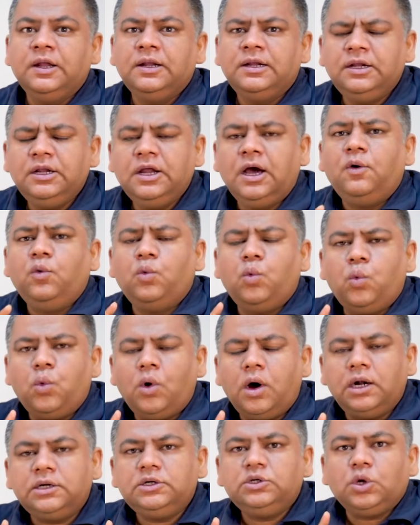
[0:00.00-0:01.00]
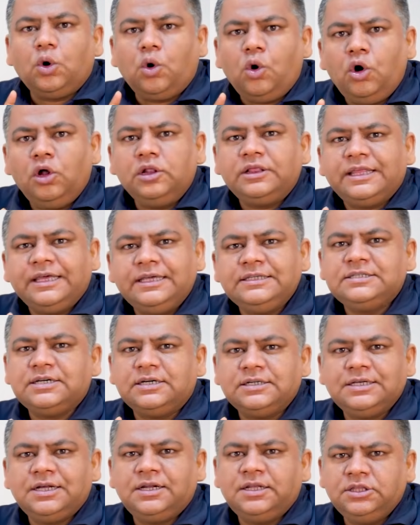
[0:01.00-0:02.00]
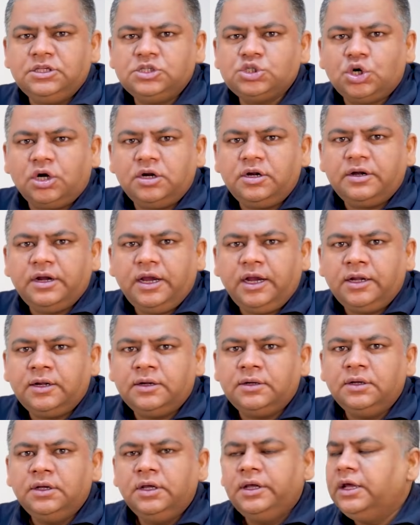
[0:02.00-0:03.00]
Now what all things are there in this contract?